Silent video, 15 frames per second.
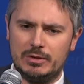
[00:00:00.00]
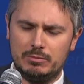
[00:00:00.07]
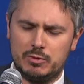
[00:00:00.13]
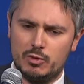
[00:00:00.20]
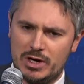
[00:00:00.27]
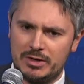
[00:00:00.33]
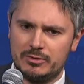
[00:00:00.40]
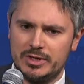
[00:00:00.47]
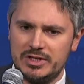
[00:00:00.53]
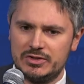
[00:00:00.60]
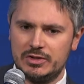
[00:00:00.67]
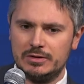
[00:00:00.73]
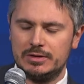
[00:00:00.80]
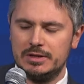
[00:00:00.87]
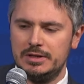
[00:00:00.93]
quite
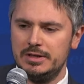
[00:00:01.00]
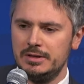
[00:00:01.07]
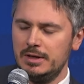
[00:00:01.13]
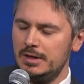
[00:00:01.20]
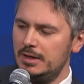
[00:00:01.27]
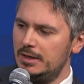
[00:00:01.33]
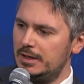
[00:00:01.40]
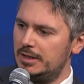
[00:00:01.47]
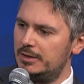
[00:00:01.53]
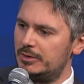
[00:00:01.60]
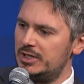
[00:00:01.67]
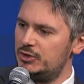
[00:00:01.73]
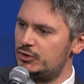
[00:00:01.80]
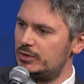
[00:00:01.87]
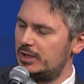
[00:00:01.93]
recently, in the
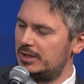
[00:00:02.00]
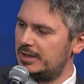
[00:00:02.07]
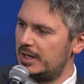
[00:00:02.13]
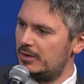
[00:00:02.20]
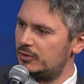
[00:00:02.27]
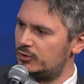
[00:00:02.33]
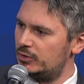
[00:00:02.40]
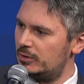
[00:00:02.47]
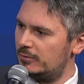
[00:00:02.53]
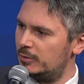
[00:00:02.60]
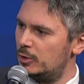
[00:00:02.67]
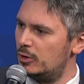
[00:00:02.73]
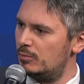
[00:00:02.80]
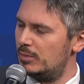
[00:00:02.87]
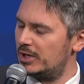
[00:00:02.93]
Regional Council of
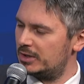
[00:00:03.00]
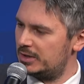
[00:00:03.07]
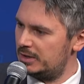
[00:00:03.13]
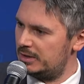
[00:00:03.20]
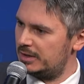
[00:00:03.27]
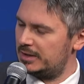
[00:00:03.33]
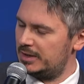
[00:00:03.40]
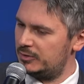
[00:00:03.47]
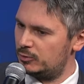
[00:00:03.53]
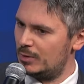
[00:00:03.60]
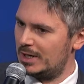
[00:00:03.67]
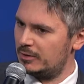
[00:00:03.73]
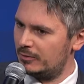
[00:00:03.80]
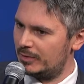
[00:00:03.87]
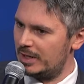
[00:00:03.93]
Lombardy, that is
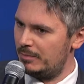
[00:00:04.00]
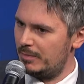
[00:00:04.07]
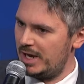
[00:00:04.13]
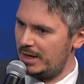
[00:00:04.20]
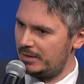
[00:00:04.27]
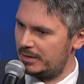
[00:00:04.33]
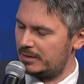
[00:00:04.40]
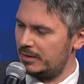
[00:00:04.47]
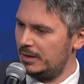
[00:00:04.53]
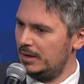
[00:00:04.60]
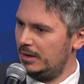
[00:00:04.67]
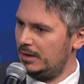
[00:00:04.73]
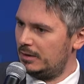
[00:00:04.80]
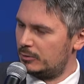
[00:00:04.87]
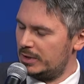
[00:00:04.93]
one of the main
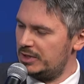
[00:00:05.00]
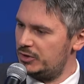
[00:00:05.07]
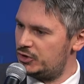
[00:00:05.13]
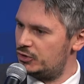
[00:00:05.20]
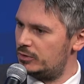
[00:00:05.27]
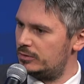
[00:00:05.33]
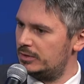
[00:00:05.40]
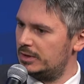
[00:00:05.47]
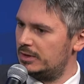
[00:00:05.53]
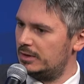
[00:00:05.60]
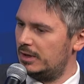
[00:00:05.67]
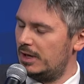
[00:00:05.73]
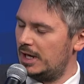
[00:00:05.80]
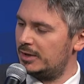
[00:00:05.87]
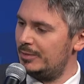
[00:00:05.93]
region
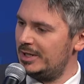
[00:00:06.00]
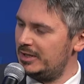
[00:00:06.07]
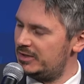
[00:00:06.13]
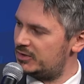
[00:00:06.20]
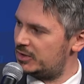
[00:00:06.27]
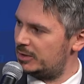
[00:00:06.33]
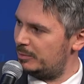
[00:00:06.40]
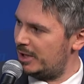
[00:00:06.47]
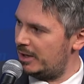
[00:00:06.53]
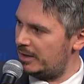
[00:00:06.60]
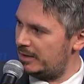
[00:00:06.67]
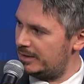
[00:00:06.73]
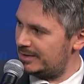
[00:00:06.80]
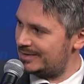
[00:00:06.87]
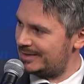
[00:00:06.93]
administered by
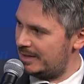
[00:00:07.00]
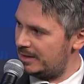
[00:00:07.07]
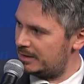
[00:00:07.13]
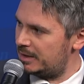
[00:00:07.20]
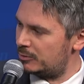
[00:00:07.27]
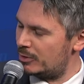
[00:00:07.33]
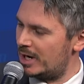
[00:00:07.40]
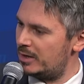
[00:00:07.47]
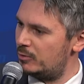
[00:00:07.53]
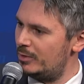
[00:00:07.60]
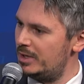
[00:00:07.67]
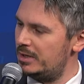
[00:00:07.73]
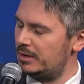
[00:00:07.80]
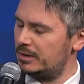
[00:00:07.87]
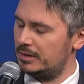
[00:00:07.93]
the
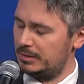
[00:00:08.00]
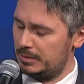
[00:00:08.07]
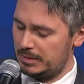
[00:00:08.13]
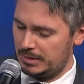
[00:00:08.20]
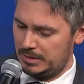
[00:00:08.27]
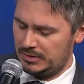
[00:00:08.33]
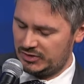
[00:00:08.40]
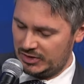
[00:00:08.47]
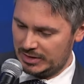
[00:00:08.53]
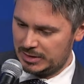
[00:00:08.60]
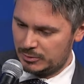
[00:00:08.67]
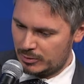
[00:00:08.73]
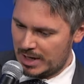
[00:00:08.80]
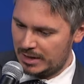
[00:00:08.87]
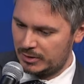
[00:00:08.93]

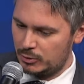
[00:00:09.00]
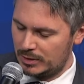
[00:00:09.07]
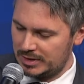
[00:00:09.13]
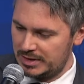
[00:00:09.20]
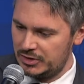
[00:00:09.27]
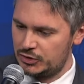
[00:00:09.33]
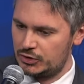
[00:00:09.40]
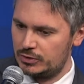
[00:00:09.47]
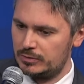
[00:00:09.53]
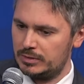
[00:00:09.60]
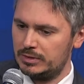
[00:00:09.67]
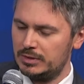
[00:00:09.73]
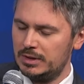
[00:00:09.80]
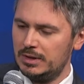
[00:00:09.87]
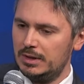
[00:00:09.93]
center-right coalition,